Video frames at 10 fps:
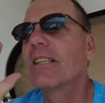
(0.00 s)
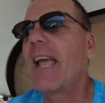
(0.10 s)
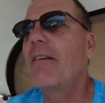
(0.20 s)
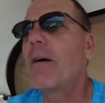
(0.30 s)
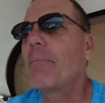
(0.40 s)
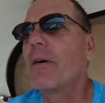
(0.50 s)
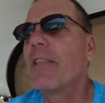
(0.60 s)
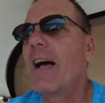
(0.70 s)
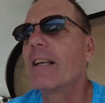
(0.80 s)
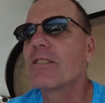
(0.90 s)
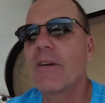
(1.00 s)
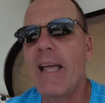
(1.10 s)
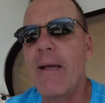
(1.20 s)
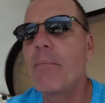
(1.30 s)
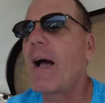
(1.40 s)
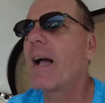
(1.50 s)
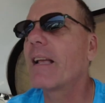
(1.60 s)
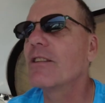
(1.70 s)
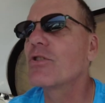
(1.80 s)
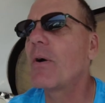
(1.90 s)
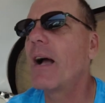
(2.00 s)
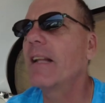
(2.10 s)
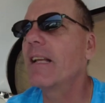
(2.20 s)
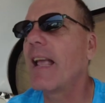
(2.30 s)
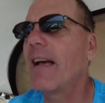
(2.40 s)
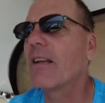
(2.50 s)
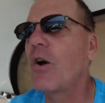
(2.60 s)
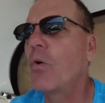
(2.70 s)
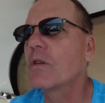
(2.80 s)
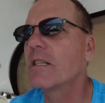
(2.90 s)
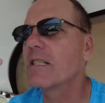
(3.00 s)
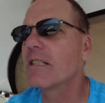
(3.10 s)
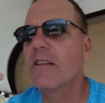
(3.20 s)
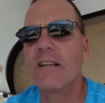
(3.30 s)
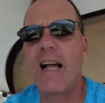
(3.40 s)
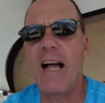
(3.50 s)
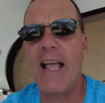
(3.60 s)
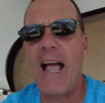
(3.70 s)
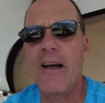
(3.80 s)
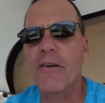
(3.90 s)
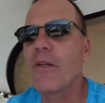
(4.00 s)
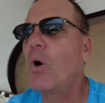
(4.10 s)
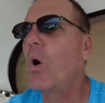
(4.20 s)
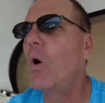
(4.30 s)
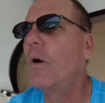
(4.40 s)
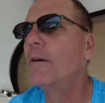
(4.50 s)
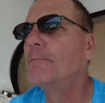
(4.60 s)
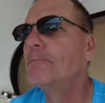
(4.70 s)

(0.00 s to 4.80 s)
gave up on that, so came back and tried to get coax this little guy out of the hole.